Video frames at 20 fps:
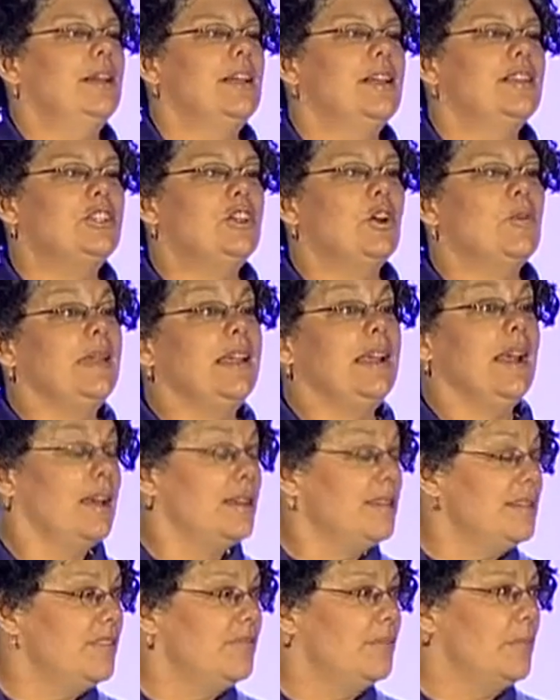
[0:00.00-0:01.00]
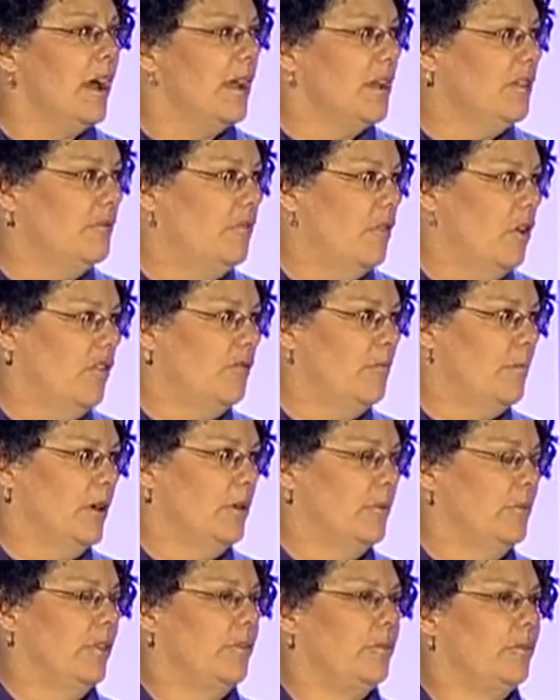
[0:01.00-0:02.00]
So because of my
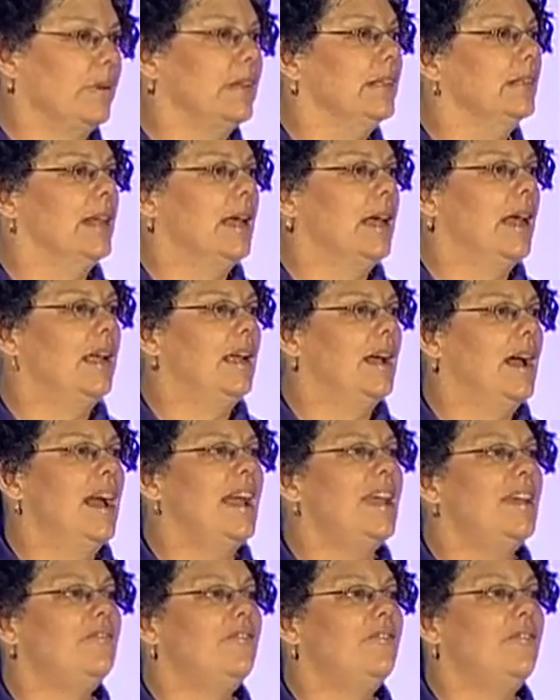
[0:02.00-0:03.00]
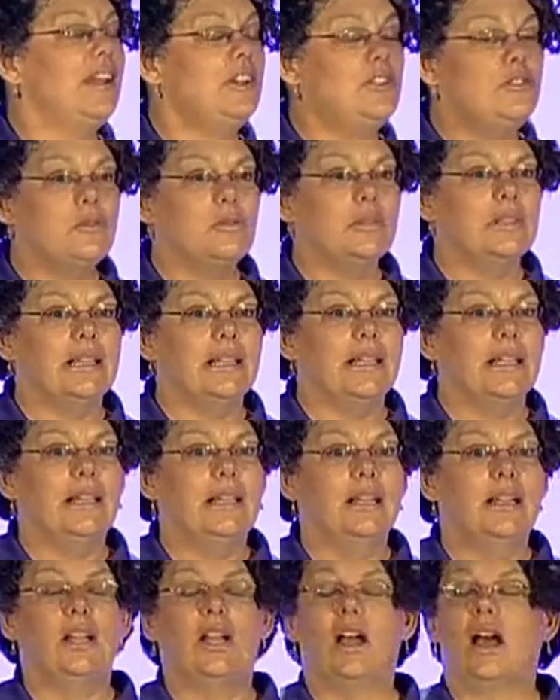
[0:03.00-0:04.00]
involvement with relay, I
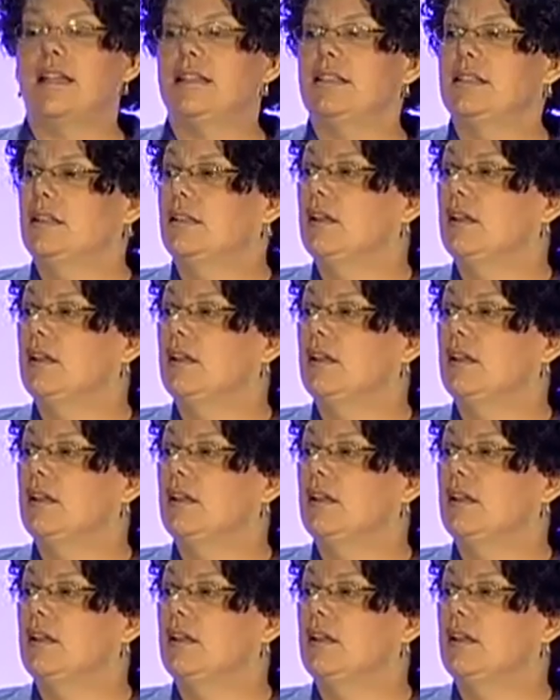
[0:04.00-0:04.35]
eventually got